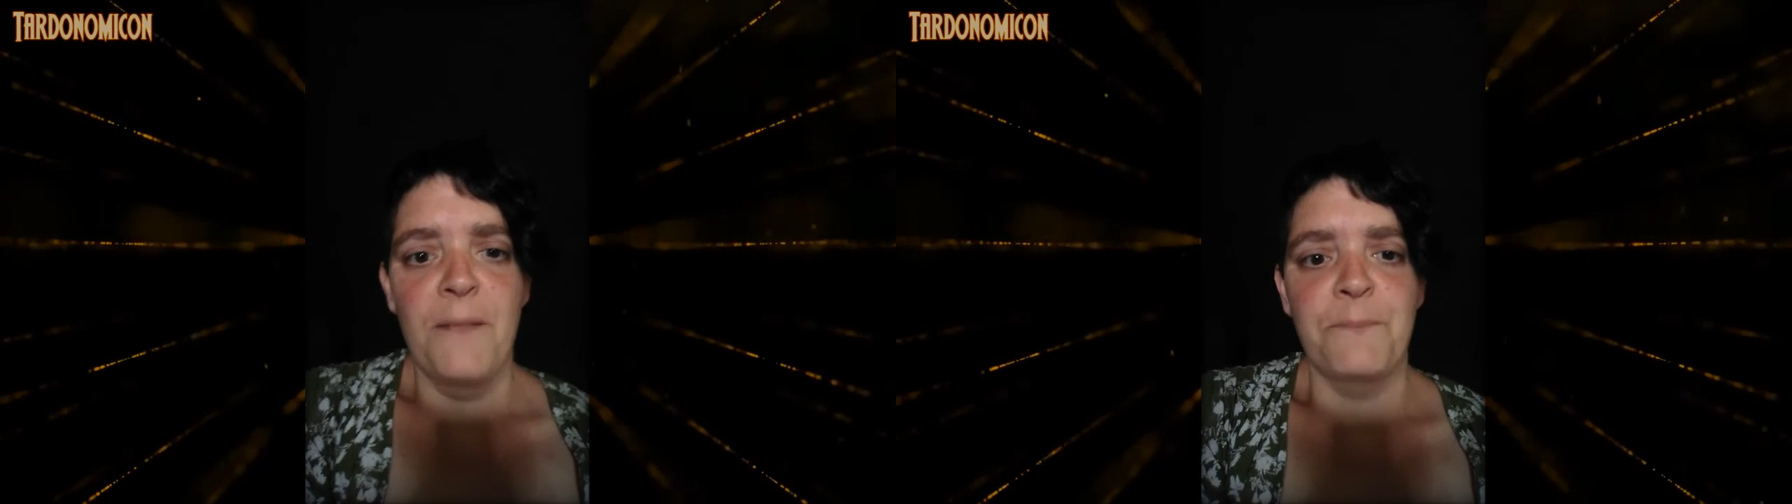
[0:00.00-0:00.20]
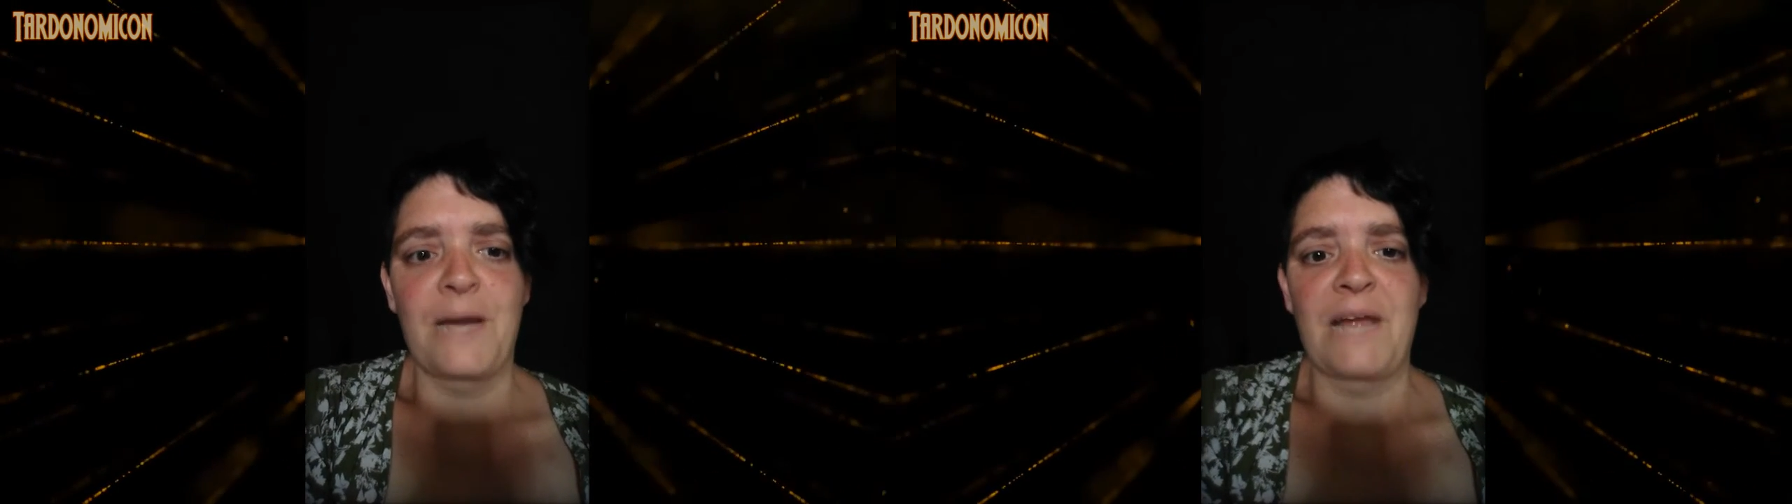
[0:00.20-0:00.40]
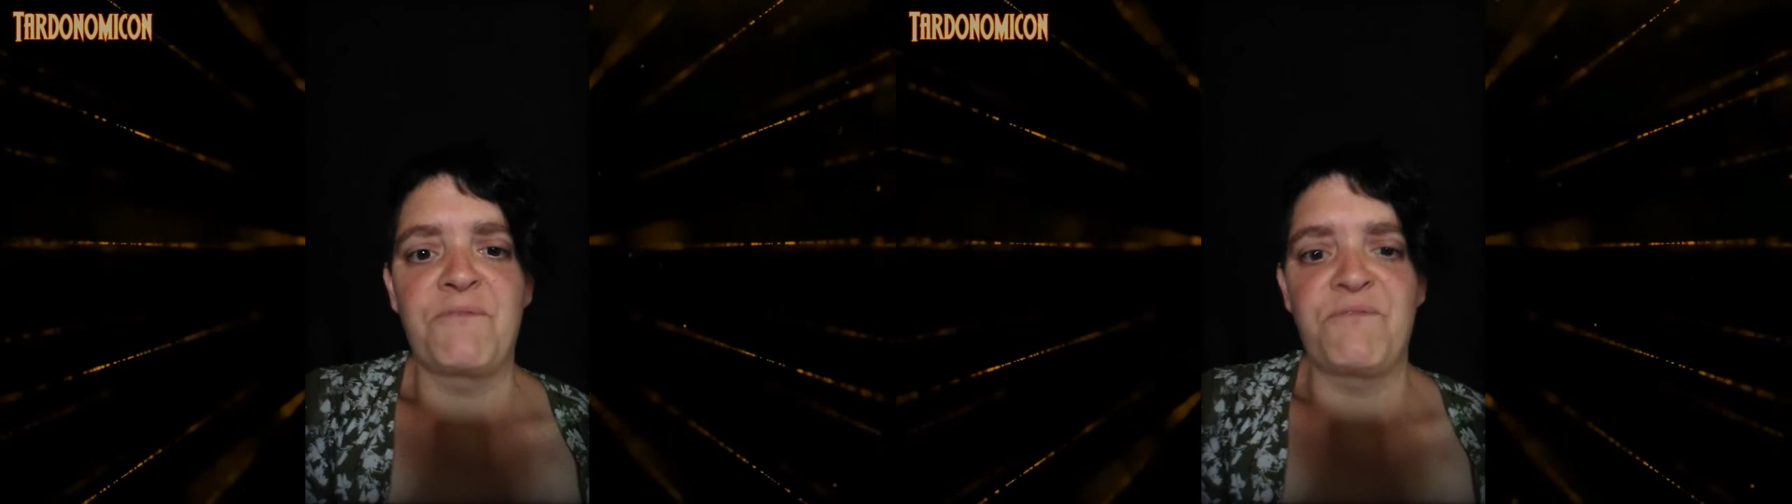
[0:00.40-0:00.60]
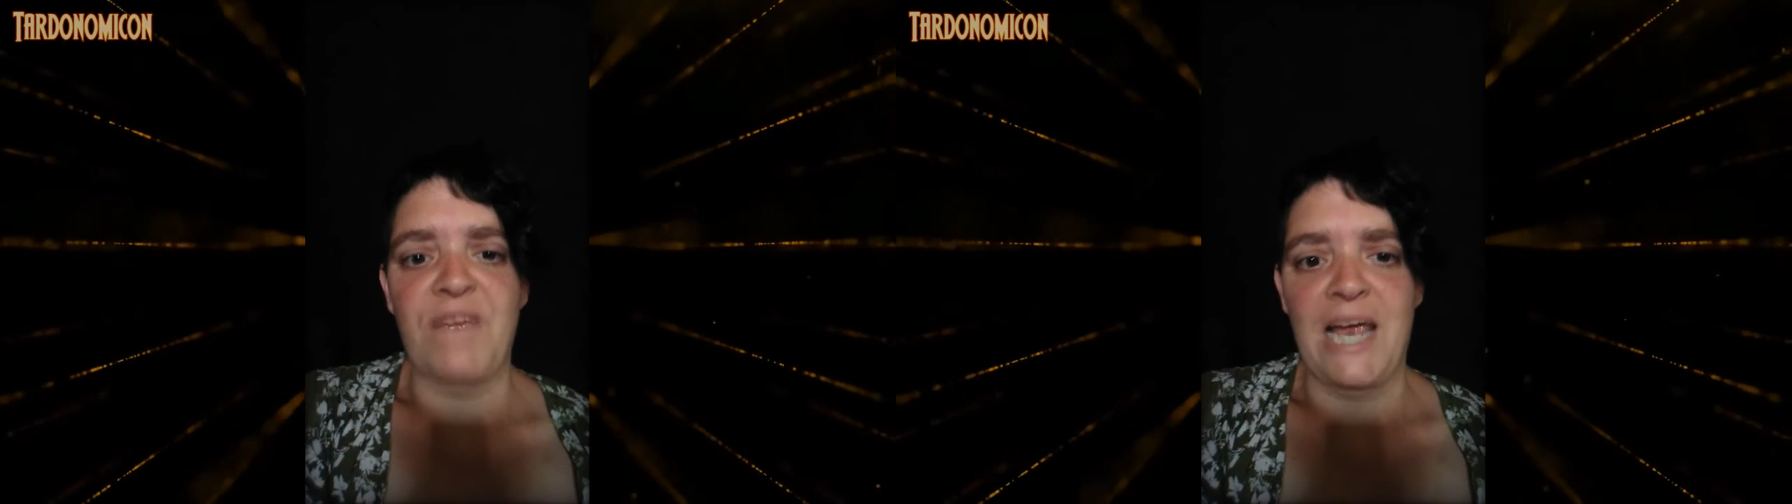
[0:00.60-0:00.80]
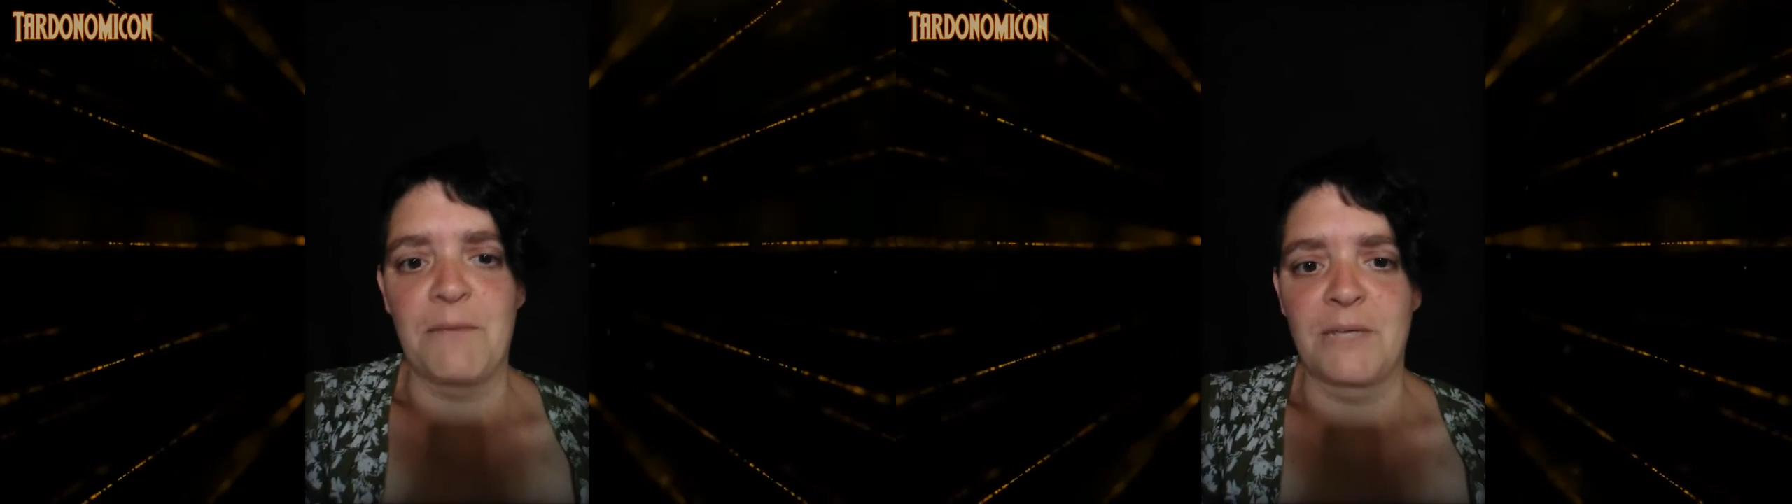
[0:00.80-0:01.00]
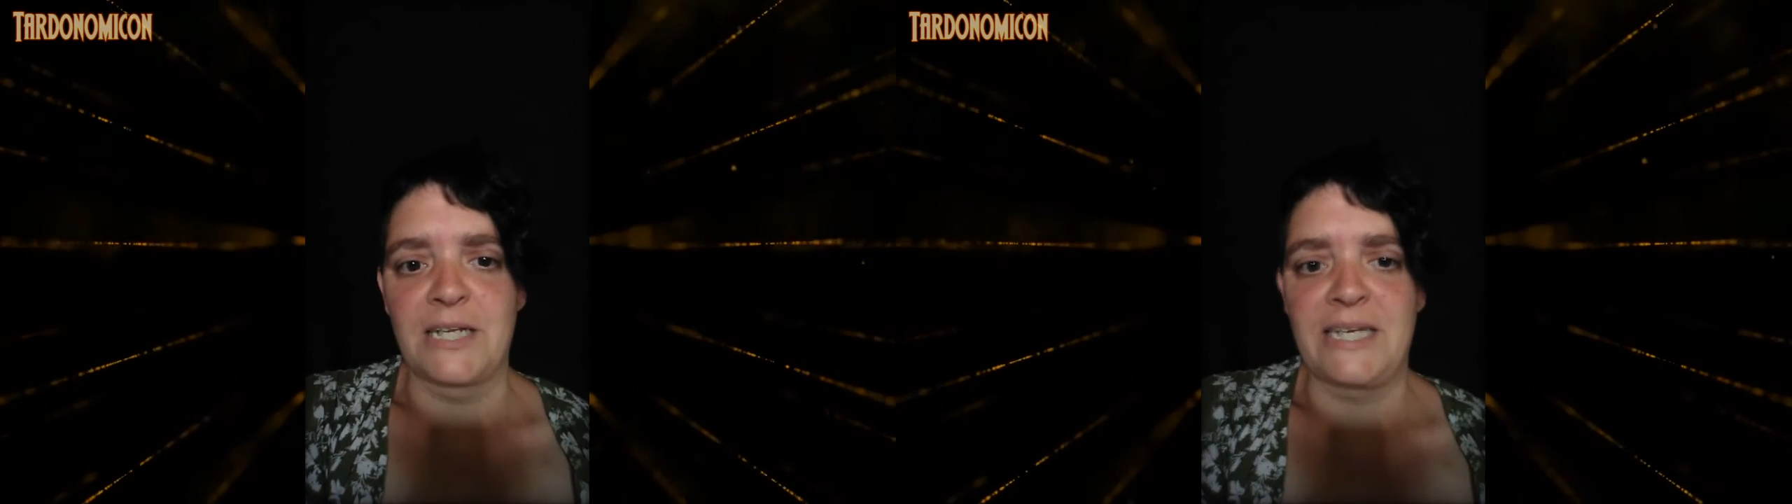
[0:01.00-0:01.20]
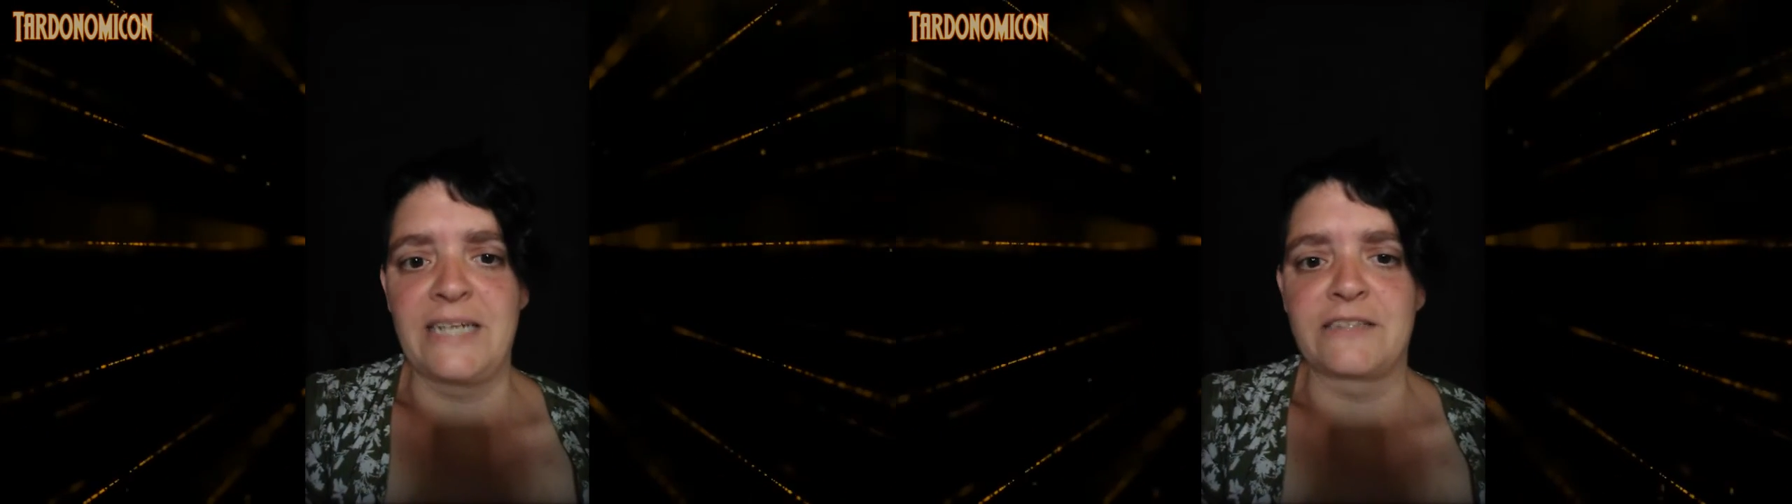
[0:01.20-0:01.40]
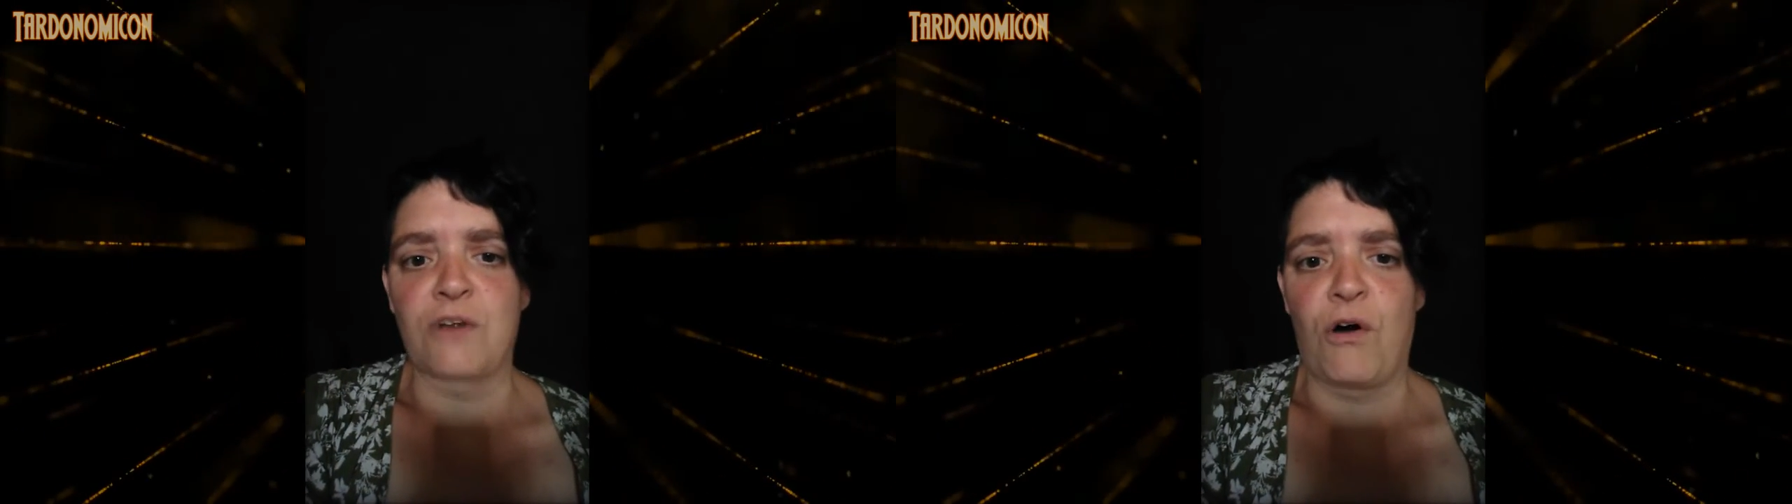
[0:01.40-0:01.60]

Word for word: My family is